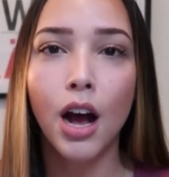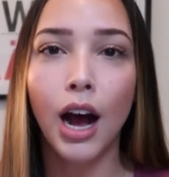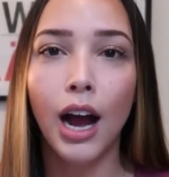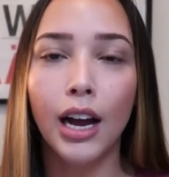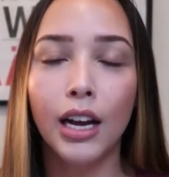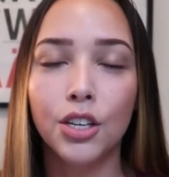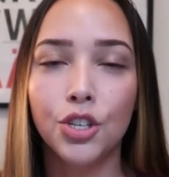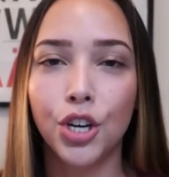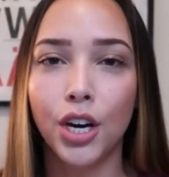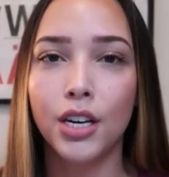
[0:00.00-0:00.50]

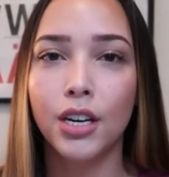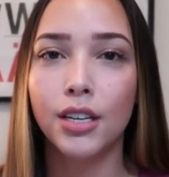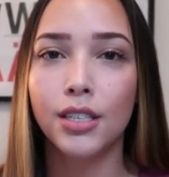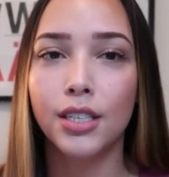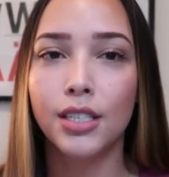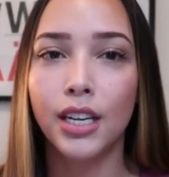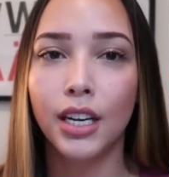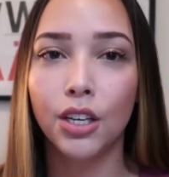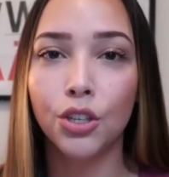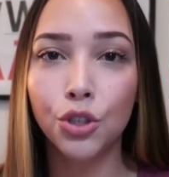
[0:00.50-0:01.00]
I tried not
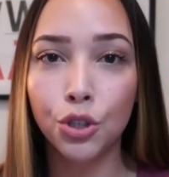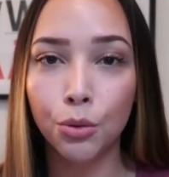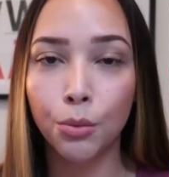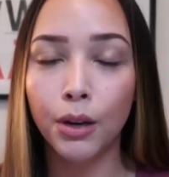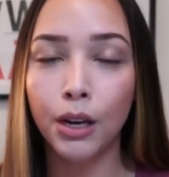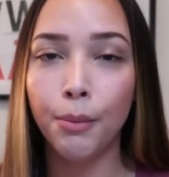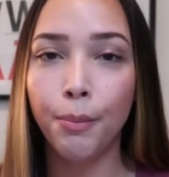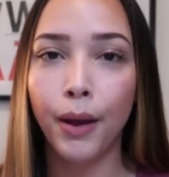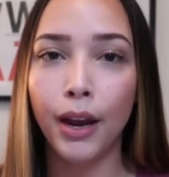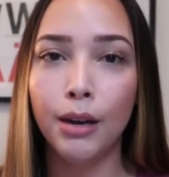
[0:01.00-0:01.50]
to take too
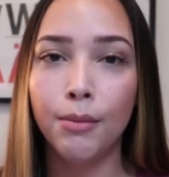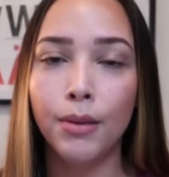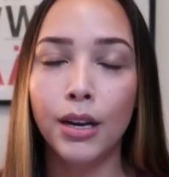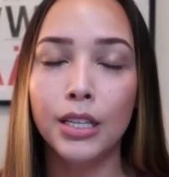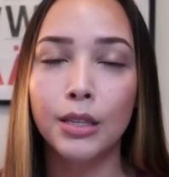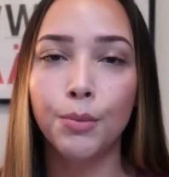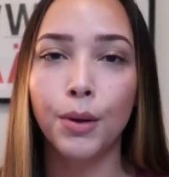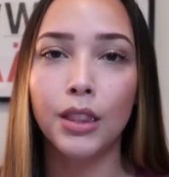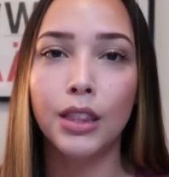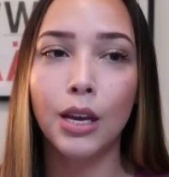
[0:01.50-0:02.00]
many pain
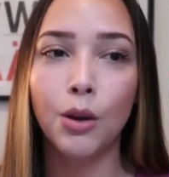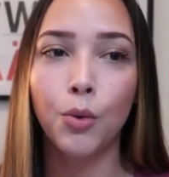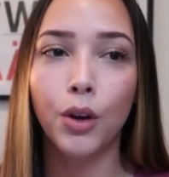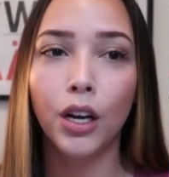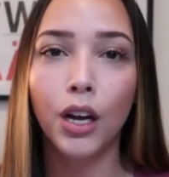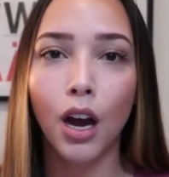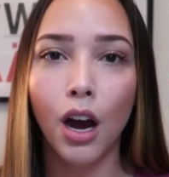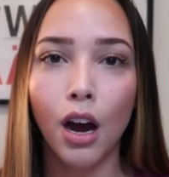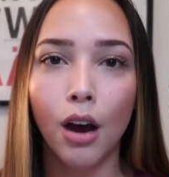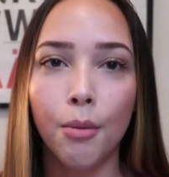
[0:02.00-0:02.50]
meds, but they
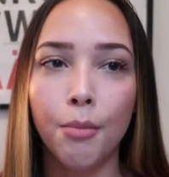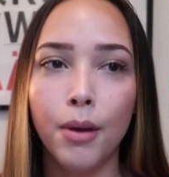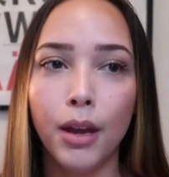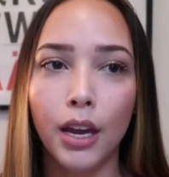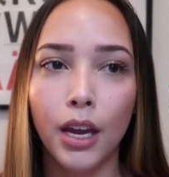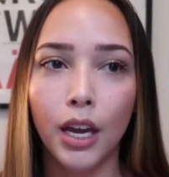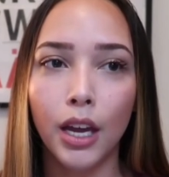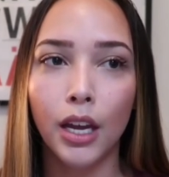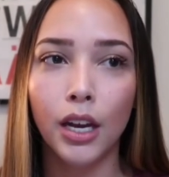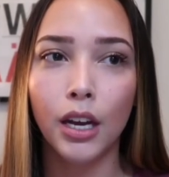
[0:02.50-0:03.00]
would come
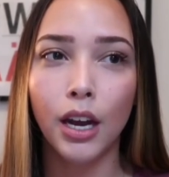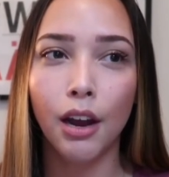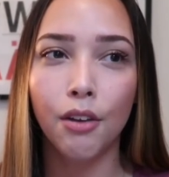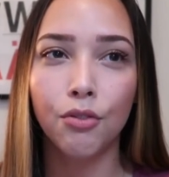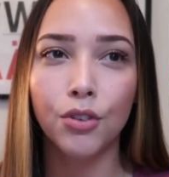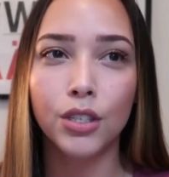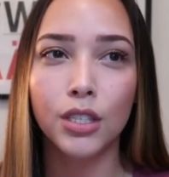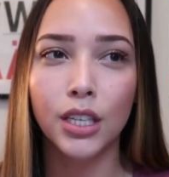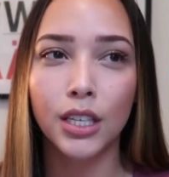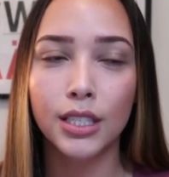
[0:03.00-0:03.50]
in
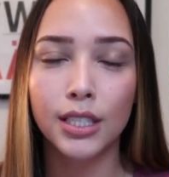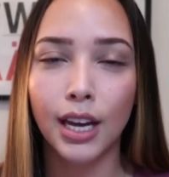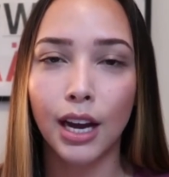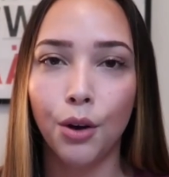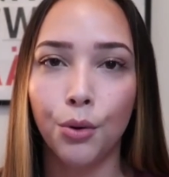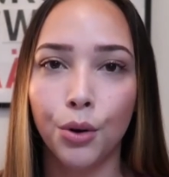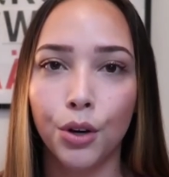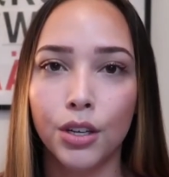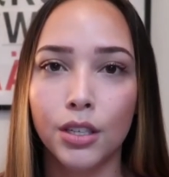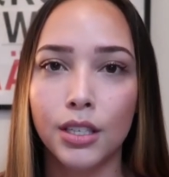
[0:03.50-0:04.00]
every 6
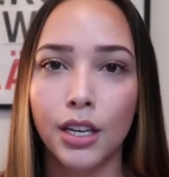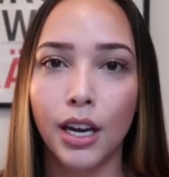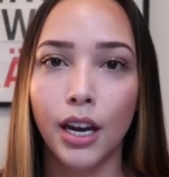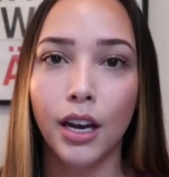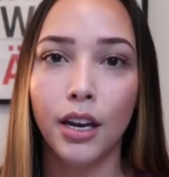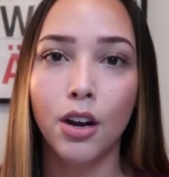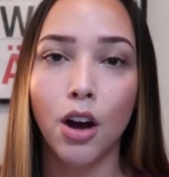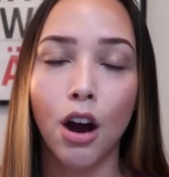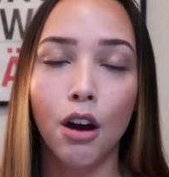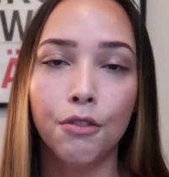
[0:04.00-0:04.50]
hours
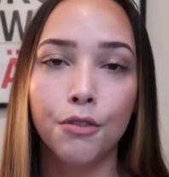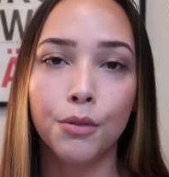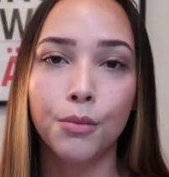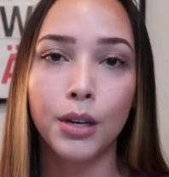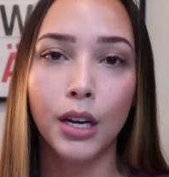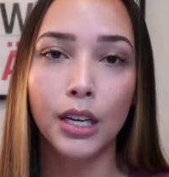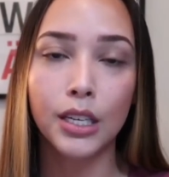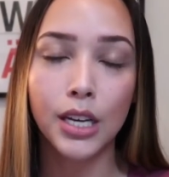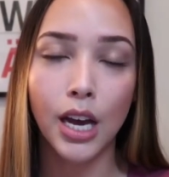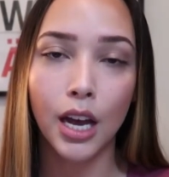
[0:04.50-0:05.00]
and offer
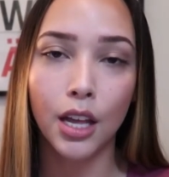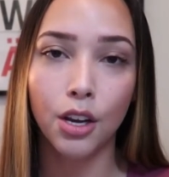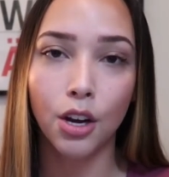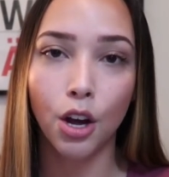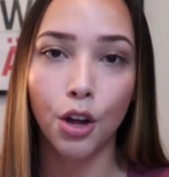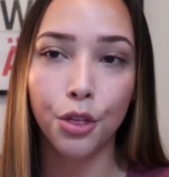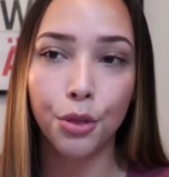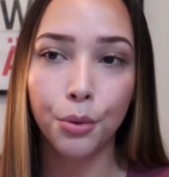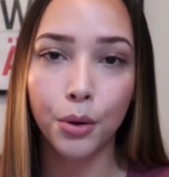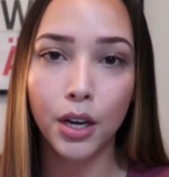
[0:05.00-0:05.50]
me
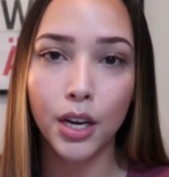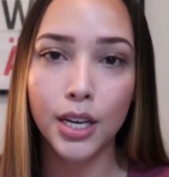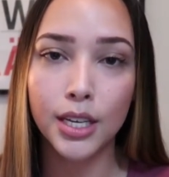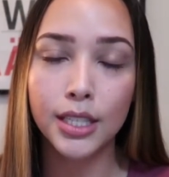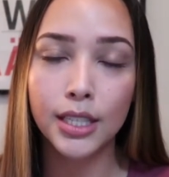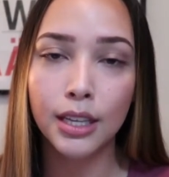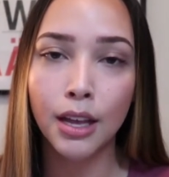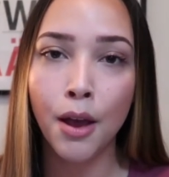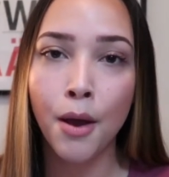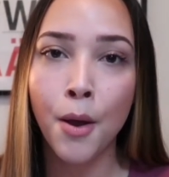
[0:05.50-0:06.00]
Tylenol 3s.